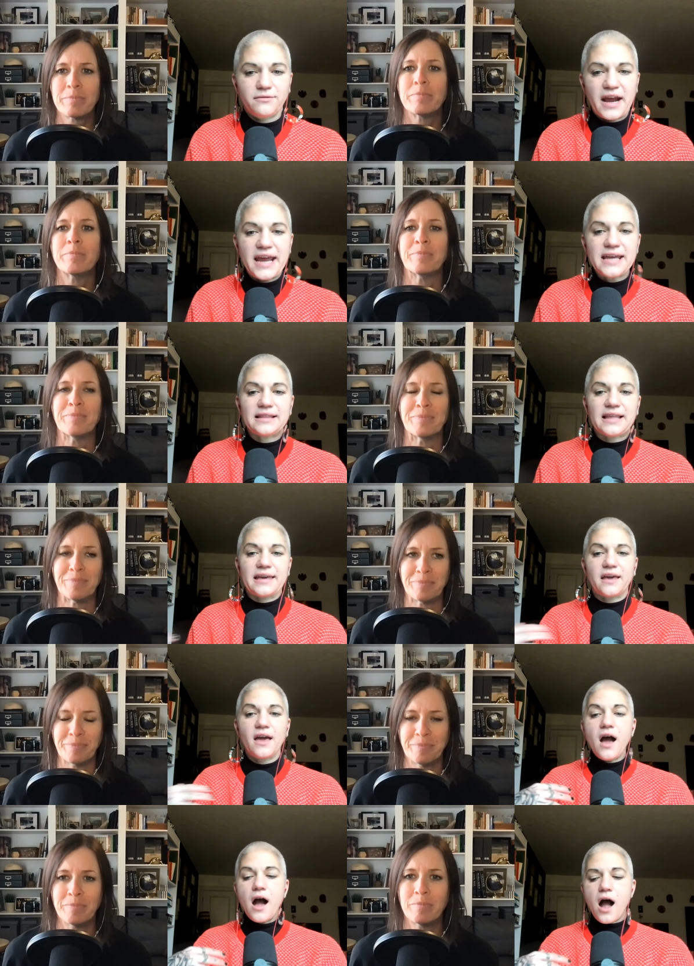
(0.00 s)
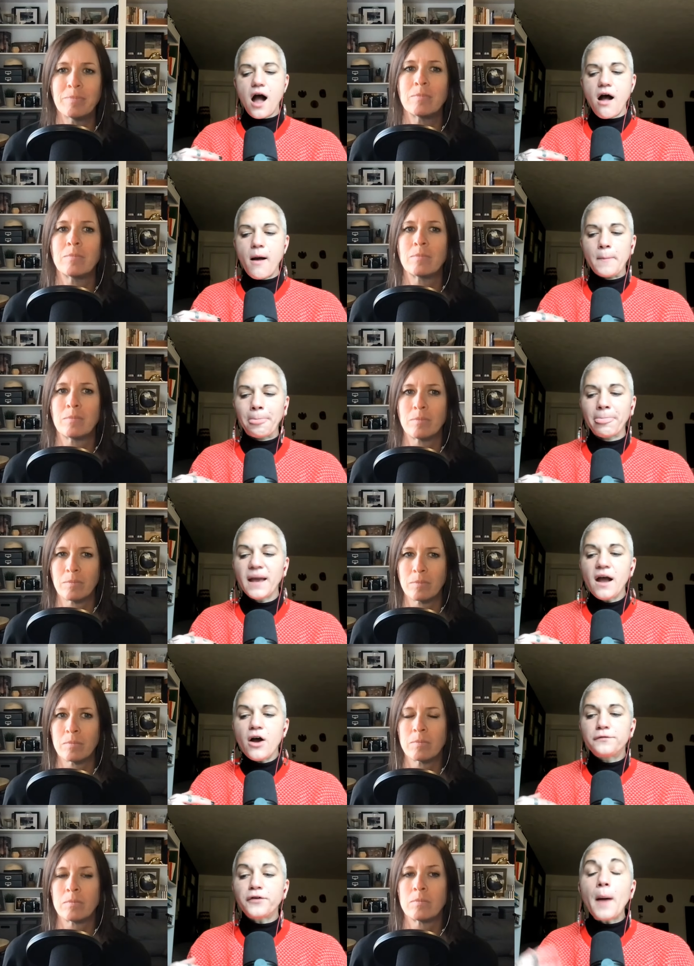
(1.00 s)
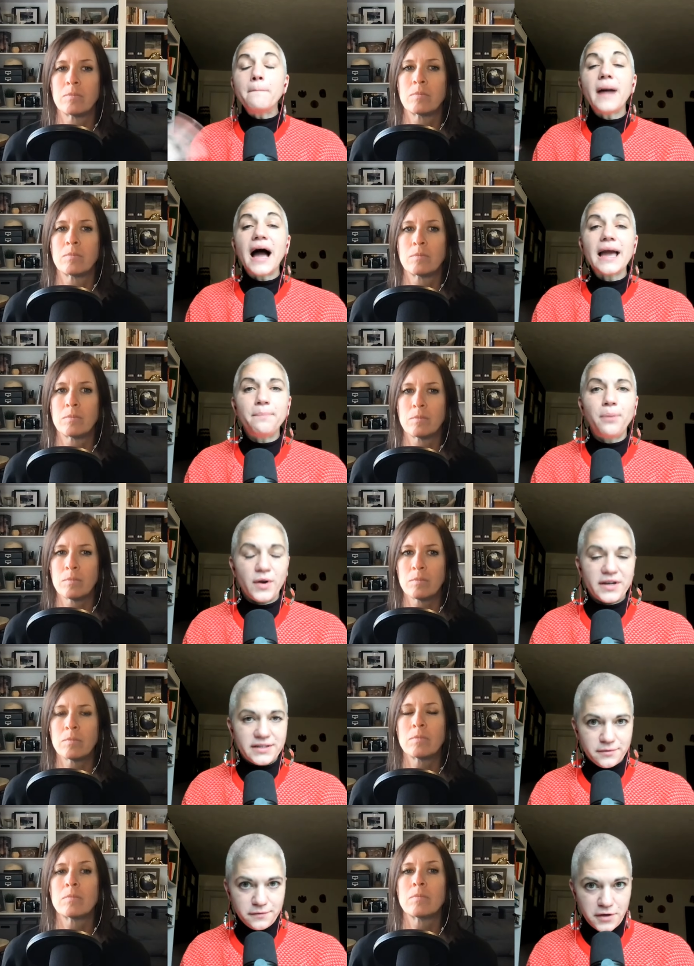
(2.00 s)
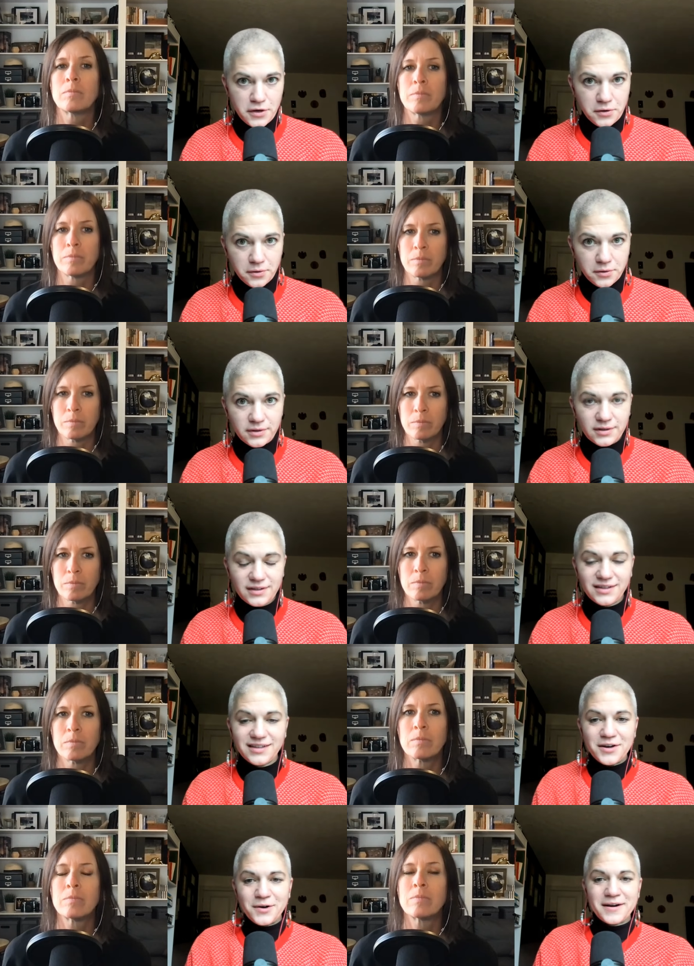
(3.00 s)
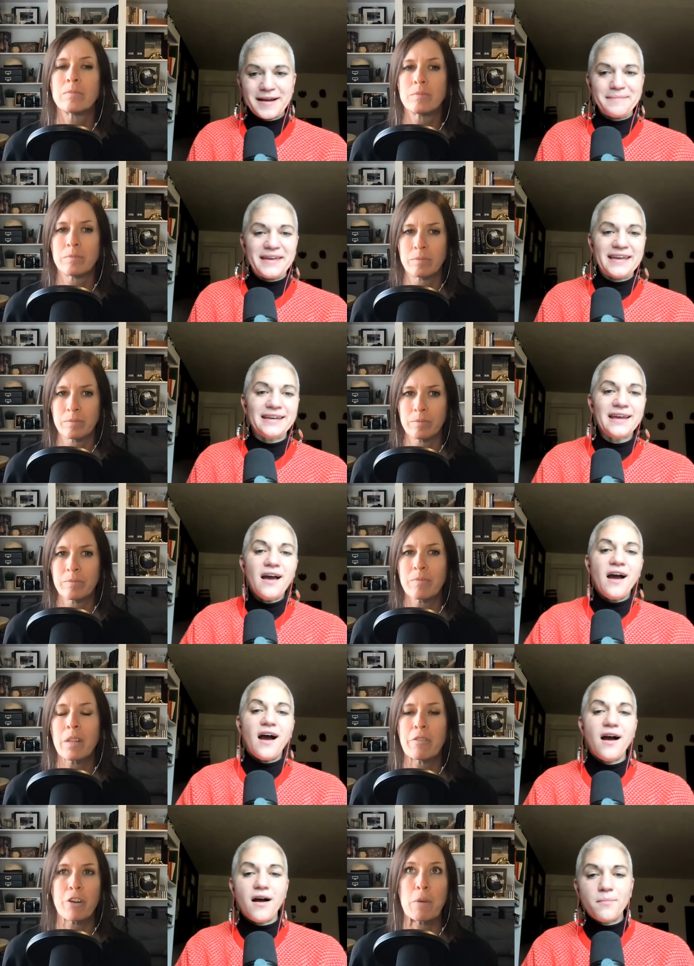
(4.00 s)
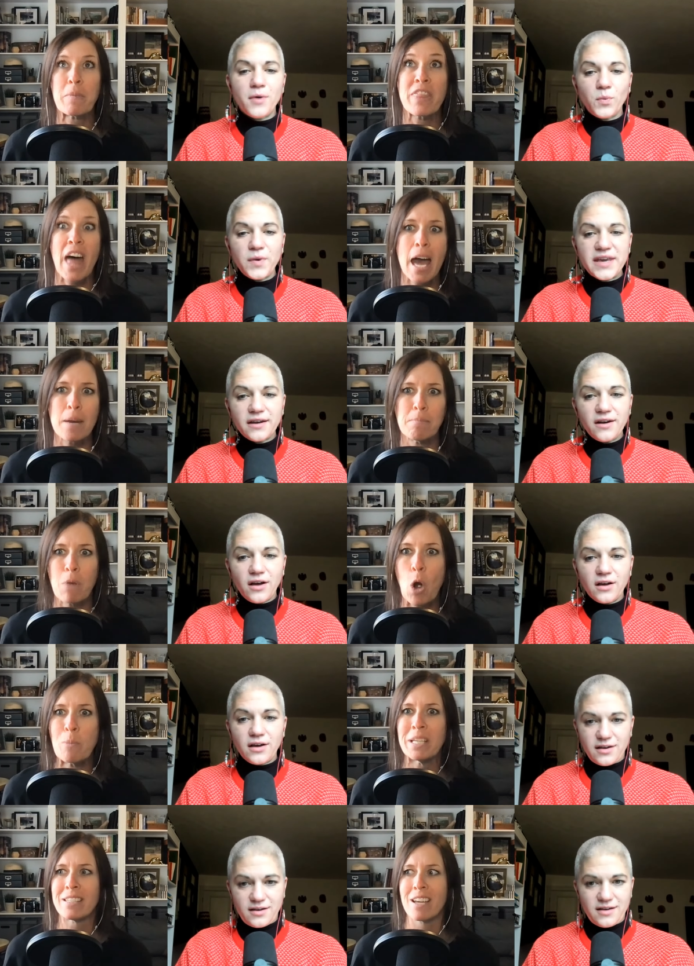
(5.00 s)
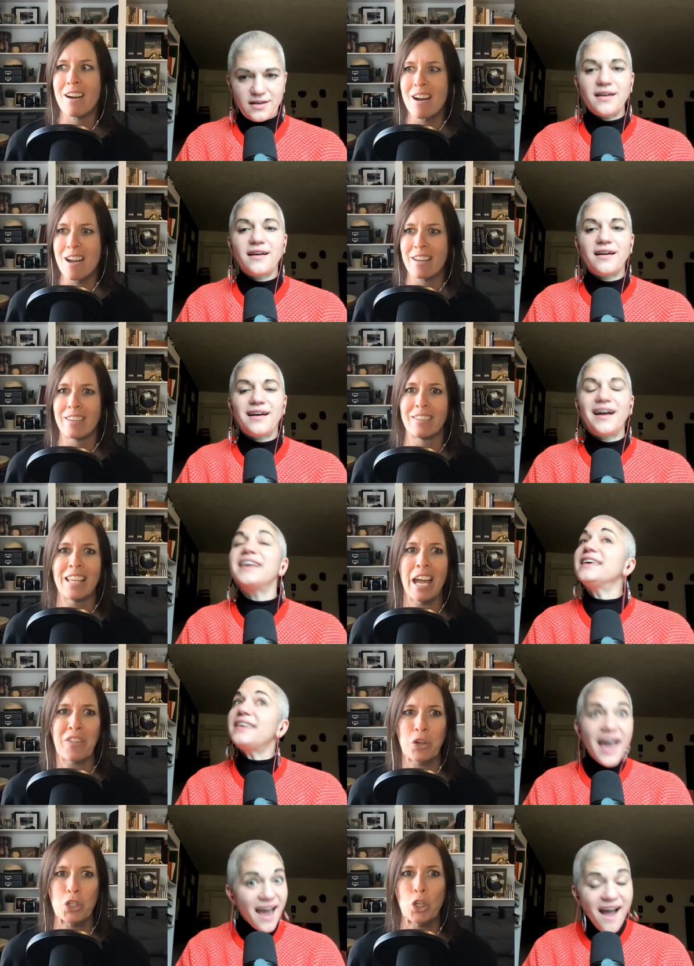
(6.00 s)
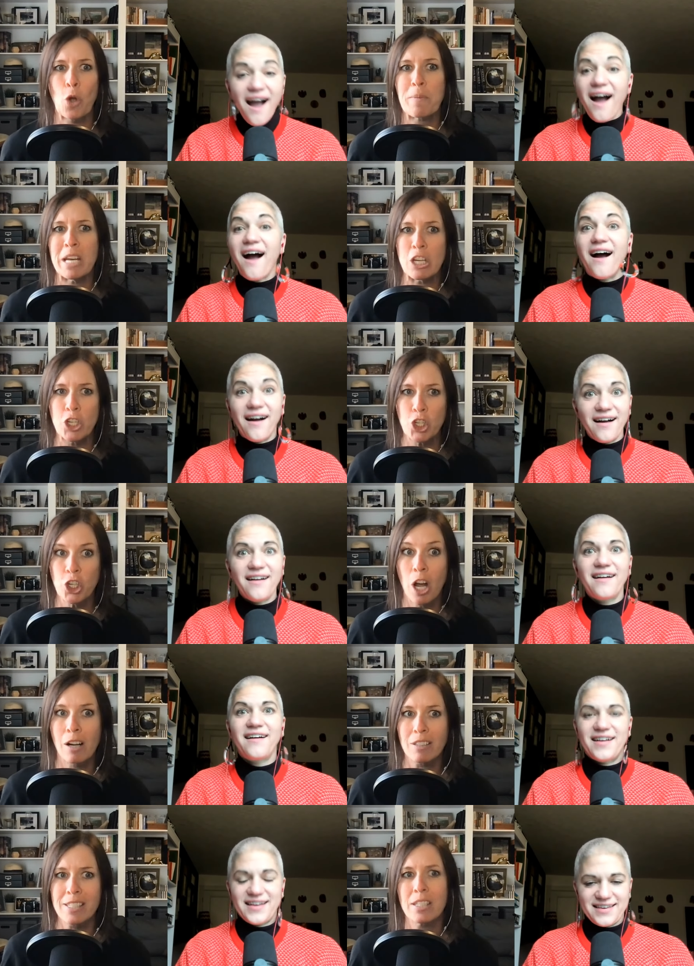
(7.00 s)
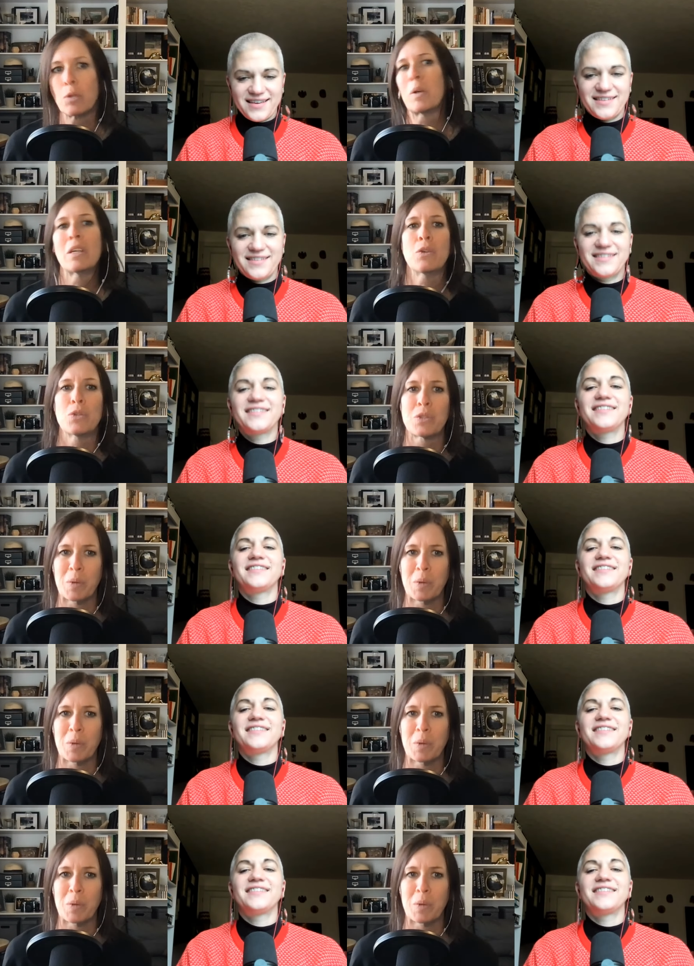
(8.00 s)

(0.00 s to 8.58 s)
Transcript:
Speaker 1: right mm-hmm. like um from my point of view you know what i mean um from we that could
Speaker 2: moment on yeah, yeah there's so many chunks that we use